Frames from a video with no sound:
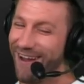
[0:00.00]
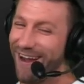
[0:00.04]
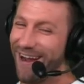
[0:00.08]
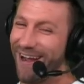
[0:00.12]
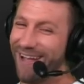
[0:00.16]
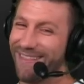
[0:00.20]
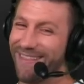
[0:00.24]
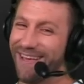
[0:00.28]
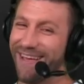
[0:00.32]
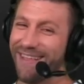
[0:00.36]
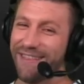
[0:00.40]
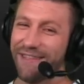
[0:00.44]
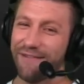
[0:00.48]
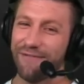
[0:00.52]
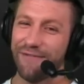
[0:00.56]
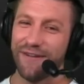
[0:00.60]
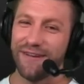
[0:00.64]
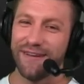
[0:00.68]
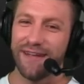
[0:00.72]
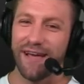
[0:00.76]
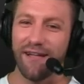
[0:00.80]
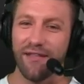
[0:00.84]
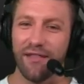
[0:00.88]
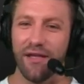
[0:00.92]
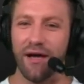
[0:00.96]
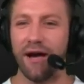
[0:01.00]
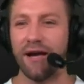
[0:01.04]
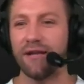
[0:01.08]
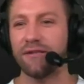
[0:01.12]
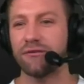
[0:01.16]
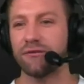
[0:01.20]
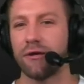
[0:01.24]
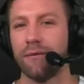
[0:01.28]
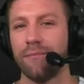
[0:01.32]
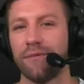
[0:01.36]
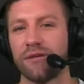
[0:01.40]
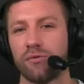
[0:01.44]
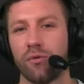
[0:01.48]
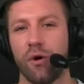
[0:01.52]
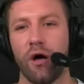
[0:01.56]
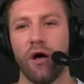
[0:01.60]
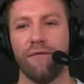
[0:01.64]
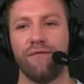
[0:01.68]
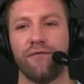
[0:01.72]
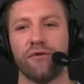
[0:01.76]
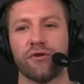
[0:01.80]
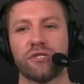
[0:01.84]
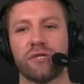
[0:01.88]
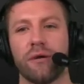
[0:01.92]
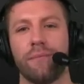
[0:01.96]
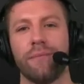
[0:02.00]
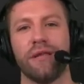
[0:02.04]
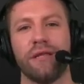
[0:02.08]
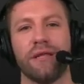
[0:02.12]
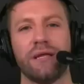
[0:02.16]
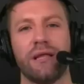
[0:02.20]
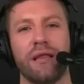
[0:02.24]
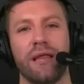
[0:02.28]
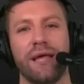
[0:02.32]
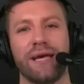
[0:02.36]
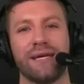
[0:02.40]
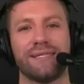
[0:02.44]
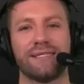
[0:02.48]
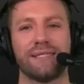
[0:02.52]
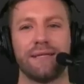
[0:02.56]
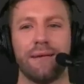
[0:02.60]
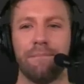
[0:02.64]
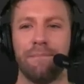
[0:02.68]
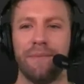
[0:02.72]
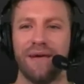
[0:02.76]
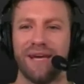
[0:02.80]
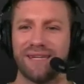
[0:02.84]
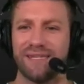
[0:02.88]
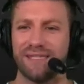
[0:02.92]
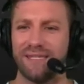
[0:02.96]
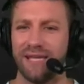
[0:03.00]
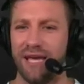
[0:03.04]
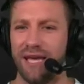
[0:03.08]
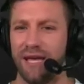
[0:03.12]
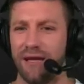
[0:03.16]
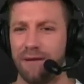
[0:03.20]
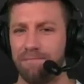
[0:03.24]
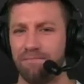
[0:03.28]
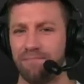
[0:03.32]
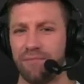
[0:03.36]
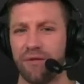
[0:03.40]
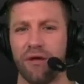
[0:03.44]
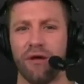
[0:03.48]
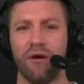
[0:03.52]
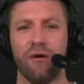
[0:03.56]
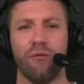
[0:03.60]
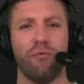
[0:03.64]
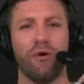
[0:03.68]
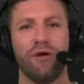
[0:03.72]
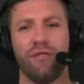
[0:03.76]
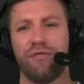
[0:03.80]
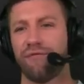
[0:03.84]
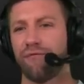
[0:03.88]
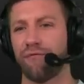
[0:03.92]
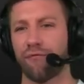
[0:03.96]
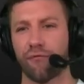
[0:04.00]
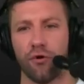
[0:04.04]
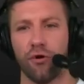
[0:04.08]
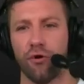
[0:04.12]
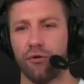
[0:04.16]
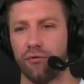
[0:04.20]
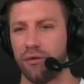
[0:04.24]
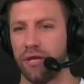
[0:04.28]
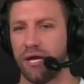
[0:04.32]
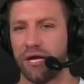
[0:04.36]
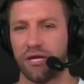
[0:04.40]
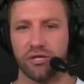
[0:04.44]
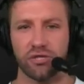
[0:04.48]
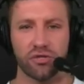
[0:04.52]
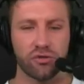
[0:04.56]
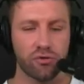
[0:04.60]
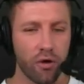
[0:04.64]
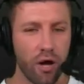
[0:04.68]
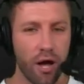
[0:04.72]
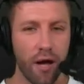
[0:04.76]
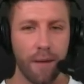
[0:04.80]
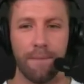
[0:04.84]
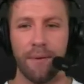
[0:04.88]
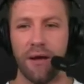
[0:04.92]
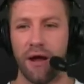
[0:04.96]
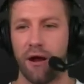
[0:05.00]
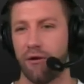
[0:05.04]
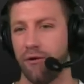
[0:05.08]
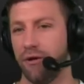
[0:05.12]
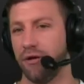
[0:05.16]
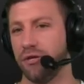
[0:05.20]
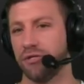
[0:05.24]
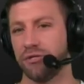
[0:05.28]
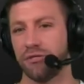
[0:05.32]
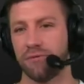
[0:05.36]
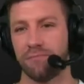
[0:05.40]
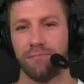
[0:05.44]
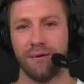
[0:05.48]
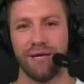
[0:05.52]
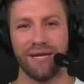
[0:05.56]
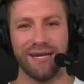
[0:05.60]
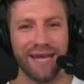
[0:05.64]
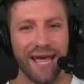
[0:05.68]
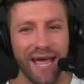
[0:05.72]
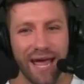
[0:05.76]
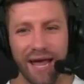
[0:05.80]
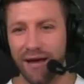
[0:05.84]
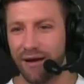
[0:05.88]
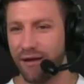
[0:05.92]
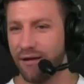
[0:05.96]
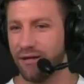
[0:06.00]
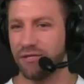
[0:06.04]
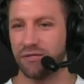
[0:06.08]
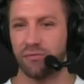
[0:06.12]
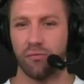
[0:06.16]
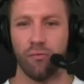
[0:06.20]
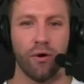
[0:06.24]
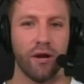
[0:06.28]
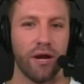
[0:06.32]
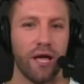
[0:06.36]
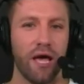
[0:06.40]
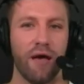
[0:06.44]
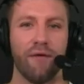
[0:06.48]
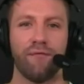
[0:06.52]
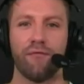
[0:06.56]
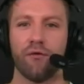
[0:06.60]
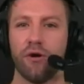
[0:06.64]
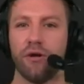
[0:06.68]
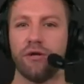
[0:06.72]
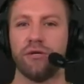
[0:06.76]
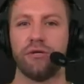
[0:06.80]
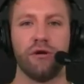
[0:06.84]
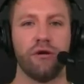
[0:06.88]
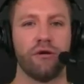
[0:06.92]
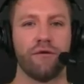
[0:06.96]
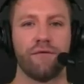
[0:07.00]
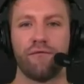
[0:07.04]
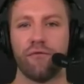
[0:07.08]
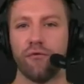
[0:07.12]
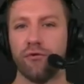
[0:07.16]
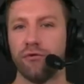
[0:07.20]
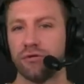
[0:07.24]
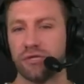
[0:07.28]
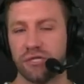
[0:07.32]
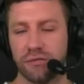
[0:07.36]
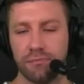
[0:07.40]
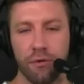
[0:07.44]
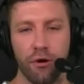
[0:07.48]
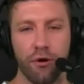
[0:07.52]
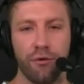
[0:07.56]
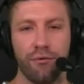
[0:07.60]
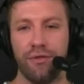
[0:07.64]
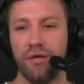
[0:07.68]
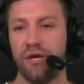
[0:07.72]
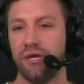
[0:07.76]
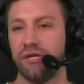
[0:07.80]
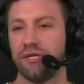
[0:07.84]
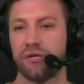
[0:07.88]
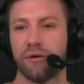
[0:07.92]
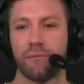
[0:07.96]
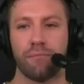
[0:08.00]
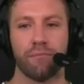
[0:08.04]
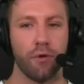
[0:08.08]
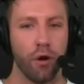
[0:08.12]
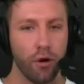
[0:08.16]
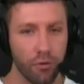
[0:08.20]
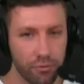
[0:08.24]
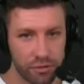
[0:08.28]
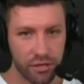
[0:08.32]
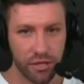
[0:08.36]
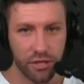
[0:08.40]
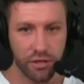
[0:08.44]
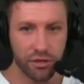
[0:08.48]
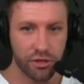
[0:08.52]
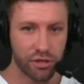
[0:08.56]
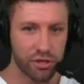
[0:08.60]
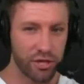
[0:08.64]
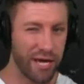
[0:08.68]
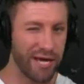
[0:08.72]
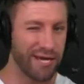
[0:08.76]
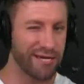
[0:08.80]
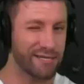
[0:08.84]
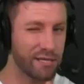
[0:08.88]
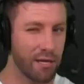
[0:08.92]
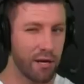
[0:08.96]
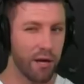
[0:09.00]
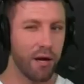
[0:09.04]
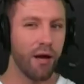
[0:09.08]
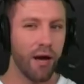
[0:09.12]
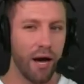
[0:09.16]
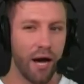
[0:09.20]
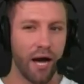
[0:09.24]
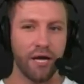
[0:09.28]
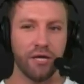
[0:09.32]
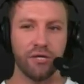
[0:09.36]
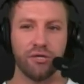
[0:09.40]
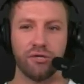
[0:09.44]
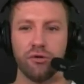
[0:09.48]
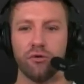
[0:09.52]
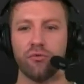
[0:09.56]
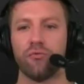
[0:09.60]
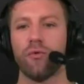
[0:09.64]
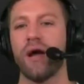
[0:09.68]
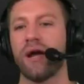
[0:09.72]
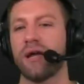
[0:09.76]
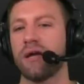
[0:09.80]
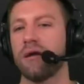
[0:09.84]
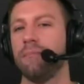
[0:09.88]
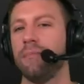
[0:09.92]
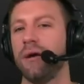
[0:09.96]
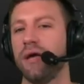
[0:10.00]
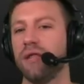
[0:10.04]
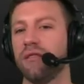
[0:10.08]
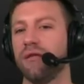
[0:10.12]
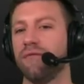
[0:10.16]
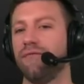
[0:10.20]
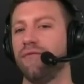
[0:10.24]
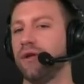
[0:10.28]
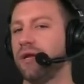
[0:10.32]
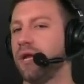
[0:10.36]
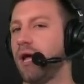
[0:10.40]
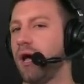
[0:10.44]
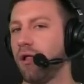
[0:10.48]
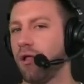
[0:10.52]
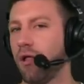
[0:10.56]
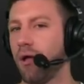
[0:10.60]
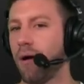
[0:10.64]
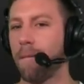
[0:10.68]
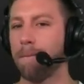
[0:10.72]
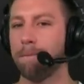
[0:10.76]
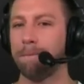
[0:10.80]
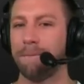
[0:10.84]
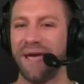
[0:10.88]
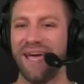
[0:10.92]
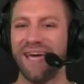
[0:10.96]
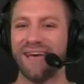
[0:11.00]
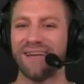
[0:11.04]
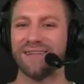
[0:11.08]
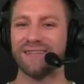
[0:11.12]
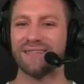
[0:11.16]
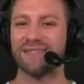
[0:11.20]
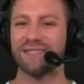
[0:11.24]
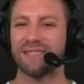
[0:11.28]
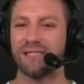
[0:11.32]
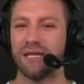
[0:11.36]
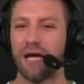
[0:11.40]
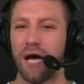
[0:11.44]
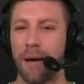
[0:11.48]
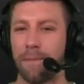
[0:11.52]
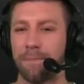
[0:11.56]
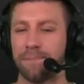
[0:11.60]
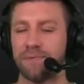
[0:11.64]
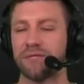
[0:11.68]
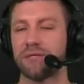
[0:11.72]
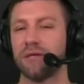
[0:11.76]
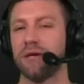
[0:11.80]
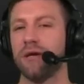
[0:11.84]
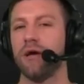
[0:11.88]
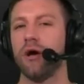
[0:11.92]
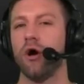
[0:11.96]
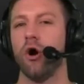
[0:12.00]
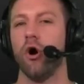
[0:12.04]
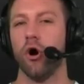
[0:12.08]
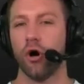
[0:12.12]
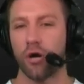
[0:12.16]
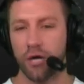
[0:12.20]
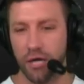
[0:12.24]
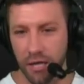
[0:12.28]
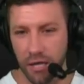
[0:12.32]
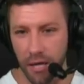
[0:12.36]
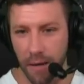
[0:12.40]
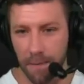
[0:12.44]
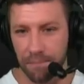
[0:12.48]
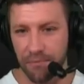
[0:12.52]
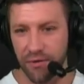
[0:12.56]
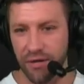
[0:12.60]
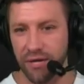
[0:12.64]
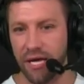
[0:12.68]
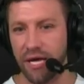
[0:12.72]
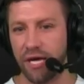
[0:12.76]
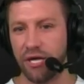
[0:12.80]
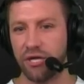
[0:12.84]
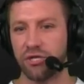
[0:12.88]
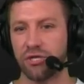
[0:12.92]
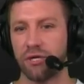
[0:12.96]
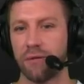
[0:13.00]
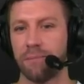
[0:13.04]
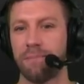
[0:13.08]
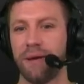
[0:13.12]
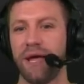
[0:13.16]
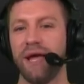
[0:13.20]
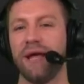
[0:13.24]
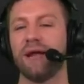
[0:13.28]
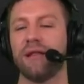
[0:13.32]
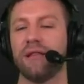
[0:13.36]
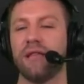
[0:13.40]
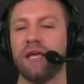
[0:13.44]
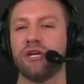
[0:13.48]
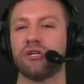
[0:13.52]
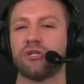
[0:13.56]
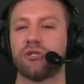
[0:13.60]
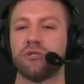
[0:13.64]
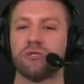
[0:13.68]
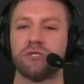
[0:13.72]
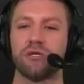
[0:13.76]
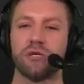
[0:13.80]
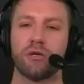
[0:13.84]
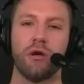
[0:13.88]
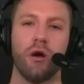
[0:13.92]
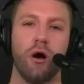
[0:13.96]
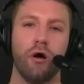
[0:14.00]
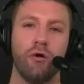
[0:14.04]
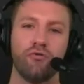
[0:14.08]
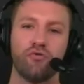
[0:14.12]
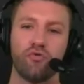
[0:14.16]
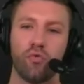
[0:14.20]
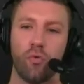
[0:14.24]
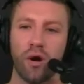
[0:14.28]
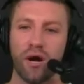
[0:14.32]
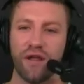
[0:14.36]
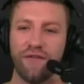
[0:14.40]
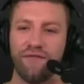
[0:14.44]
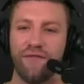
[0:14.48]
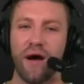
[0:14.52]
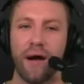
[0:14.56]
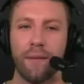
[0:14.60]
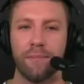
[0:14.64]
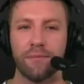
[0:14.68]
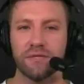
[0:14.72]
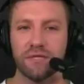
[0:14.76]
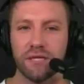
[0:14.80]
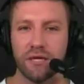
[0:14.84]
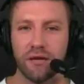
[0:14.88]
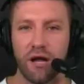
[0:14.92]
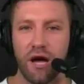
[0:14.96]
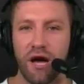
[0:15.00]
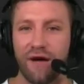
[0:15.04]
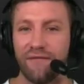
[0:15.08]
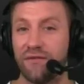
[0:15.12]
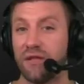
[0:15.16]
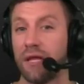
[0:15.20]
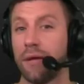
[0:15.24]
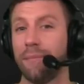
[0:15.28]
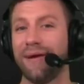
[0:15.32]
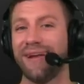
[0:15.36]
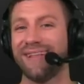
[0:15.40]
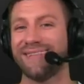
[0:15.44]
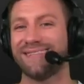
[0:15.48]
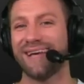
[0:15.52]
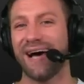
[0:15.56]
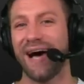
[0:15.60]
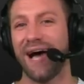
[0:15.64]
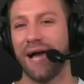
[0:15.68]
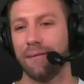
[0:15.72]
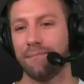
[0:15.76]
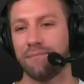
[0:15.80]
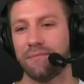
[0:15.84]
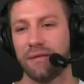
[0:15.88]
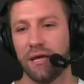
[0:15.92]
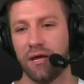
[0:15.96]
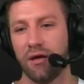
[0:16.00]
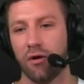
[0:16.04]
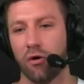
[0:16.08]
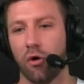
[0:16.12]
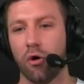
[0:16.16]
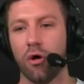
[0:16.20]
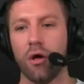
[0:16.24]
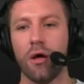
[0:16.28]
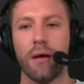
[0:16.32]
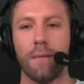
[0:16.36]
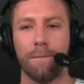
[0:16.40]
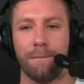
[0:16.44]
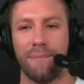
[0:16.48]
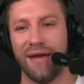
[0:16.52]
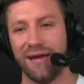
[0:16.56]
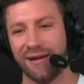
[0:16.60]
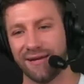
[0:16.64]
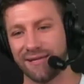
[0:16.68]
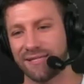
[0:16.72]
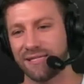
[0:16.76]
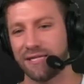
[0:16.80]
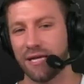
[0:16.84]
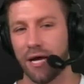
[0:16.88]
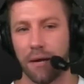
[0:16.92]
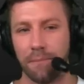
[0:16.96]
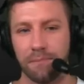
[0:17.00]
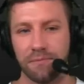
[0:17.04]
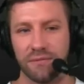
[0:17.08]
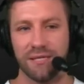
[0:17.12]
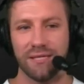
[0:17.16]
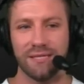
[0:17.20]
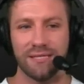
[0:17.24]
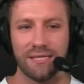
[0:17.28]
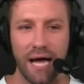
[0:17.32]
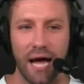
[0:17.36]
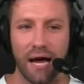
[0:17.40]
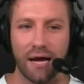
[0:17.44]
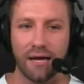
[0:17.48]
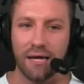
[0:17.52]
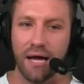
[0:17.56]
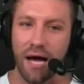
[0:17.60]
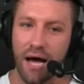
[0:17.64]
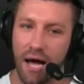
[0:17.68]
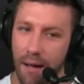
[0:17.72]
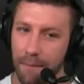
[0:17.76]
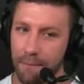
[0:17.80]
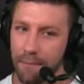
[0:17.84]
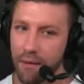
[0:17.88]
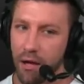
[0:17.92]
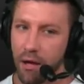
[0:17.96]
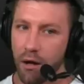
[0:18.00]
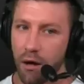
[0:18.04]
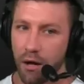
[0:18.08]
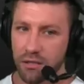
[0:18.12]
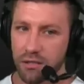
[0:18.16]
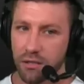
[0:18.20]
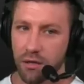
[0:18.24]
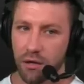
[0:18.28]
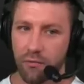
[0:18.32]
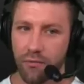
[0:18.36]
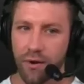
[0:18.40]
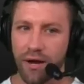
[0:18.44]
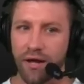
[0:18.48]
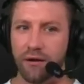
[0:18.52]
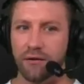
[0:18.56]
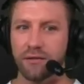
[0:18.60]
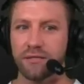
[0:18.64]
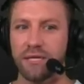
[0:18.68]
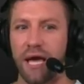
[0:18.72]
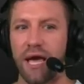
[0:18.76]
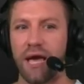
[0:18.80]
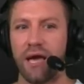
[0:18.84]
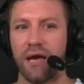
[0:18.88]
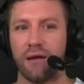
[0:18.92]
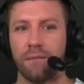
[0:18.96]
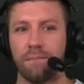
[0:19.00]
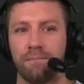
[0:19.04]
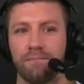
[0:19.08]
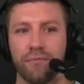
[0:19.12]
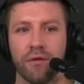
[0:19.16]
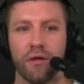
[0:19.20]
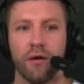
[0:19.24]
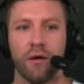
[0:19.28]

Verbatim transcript: And then the vanilla ice cream as well. If you're somebody that likes to mix in with fruit, like strawberries, bananas, whatever, into your fruit smoothies, your protein shakes, I do recommend the vanilla. Panda Supps hooking up the nation. Panda Nation's the code, 25% off, limited time deal, panasups.com. Let's go to Raider Dan.